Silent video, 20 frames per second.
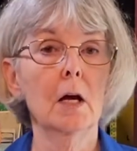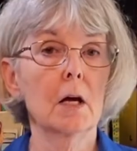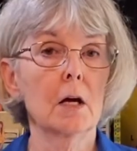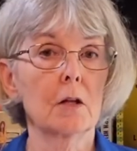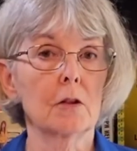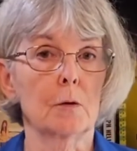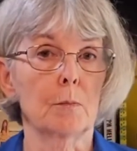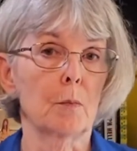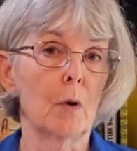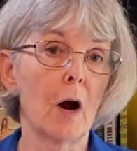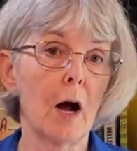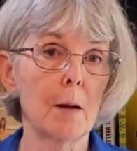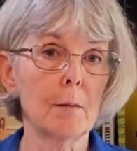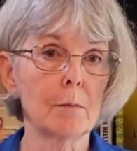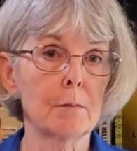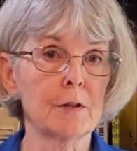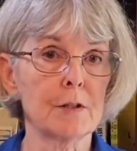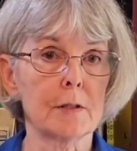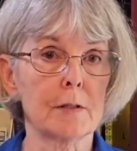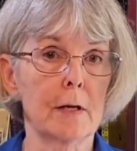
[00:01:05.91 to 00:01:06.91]
The problem
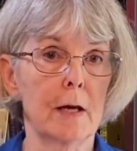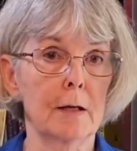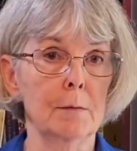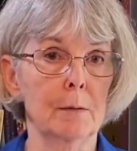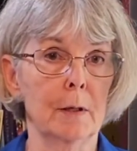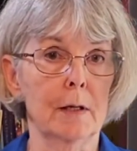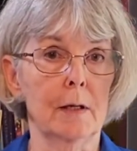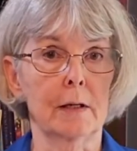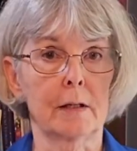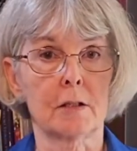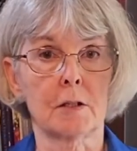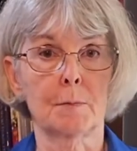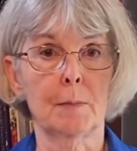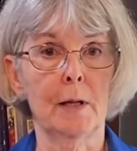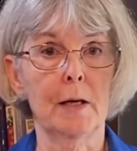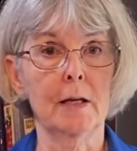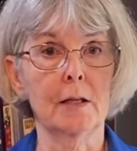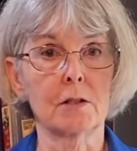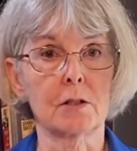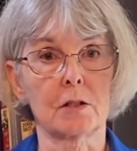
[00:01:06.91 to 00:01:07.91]
statement
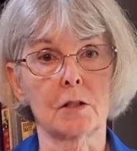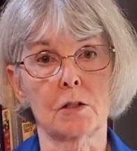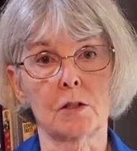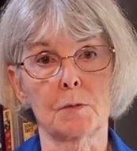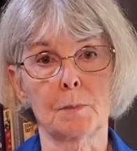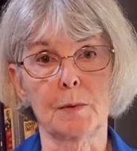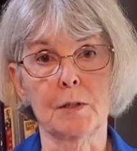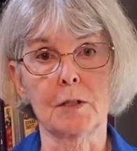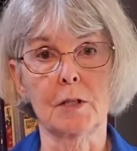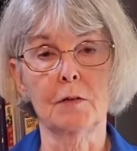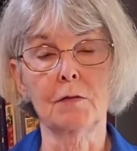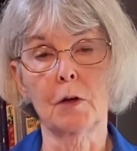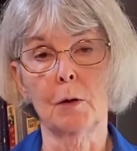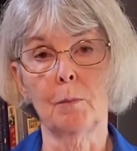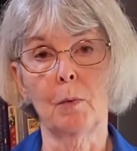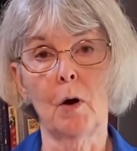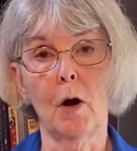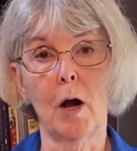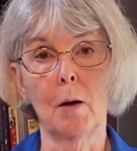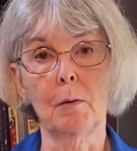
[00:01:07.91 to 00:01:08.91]
explains the specific
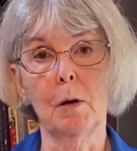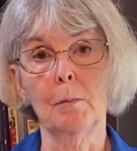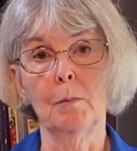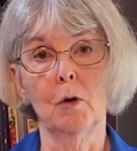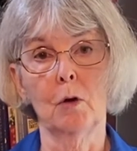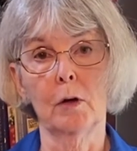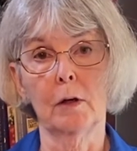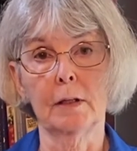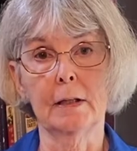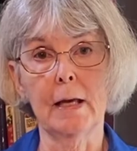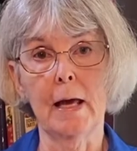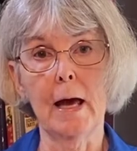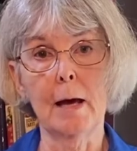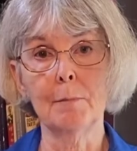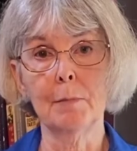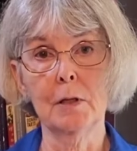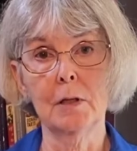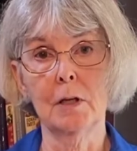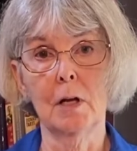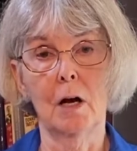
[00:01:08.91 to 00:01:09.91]
problem or gap
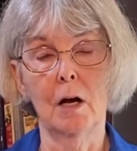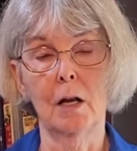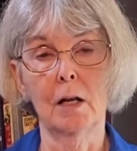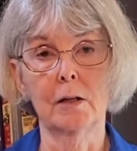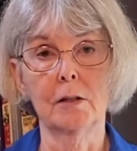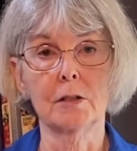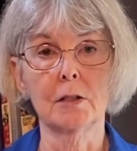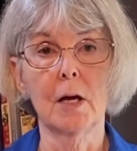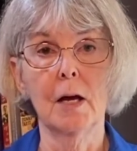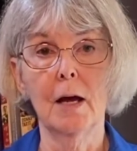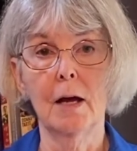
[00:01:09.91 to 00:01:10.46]
in knowledge